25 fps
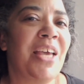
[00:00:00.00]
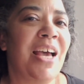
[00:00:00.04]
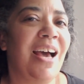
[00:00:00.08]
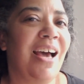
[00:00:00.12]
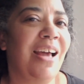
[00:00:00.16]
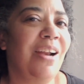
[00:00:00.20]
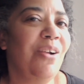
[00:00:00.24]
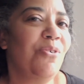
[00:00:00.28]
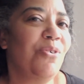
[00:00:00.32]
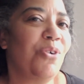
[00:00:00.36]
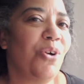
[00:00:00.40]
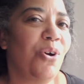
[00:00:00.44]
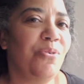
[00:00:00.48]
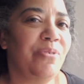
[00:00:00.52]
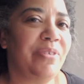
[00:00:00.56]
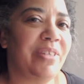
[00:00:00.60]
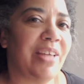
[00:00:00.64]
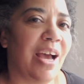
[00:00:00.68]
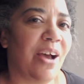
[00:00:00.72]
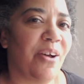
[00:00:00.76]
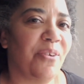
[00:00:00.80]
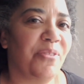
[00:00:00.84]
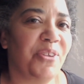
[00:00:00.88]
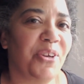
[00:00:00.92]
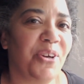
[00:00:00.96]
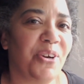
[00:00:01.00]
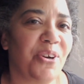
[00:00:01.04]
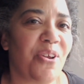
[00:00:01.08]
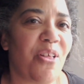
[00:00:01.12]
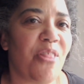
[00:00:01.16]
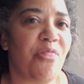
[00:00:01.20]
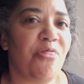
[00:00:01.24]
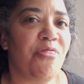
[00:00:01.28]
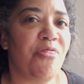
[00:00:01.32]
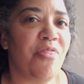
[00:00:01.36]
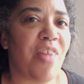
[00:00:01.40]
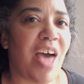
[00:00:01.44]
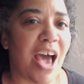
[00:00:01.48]
I don't go down there
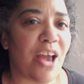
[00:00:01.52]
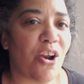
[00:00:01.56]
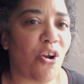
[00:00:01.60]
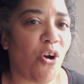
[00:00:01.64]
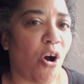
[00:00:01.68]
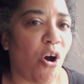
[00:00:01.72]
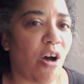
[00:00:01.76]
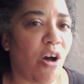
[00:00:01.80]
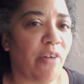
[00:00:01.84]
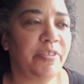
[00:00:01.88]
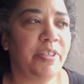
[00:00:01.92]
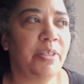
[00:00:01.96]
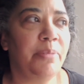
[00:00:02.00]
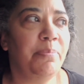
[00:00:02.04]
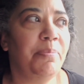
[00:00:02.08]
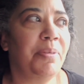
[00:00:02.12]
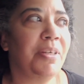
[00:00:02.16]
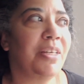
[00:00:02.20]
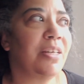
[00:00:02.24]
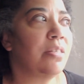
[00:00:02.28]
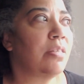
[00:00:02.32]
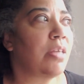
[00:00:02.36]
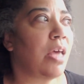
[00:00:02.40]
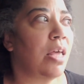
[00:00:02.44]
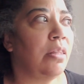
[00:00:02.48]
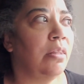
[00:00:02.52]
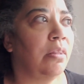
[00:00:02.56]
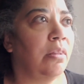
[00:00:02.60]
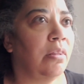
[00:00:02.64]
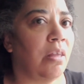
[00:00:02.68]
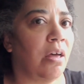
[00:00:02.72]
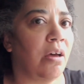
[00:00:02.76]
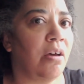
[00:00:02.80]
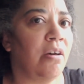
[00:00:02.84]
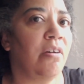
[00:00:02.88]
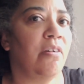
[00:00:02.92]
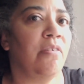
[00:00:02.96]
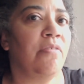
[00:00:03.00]
that often because I
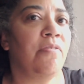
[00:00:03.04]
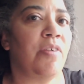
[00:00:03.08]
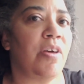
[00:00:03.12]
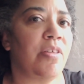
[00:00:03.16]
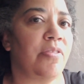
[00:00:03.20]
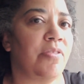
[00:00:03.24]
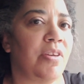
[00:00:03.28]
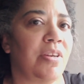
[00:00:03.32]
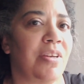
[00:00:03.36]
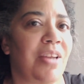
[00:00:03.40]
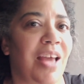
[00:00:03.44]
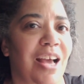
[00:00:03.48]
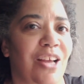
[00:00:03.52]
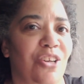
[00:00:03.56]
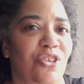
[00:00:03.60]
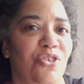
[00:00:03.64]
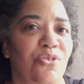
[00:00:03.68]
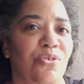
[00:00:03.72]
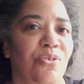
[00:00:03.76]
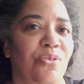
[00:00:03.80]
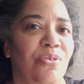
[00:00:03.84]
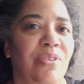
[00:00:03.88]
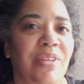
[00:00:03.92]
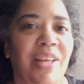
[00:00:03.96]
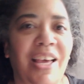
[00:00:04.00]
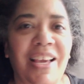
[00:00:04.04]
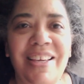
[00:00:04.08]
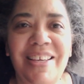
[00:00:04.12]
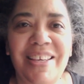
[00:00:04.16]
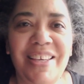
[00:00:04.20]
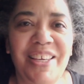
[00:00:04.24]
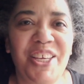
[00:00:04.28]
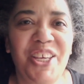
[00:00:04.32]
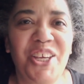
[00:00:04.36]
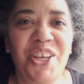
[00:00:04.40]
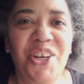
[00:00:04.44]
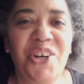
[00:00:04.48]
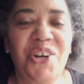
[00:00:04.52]
love the natural light
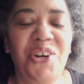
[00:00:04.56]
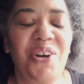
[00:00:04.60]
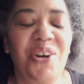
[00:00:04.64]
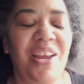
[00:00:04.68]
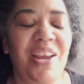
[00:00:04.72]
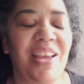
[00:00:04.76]
here.